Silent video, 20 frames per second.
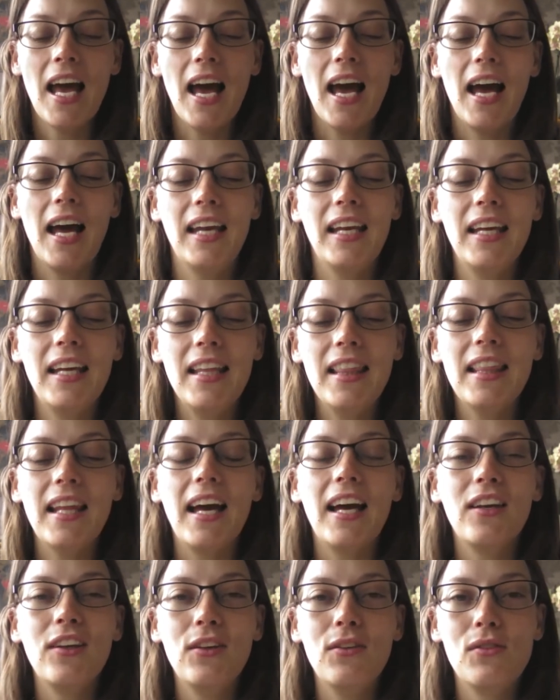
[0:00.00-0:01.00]
And in
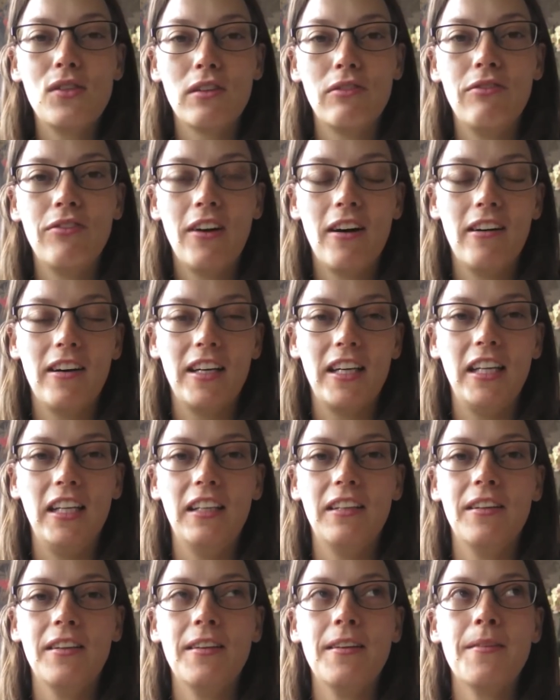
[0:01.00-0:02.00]
that you define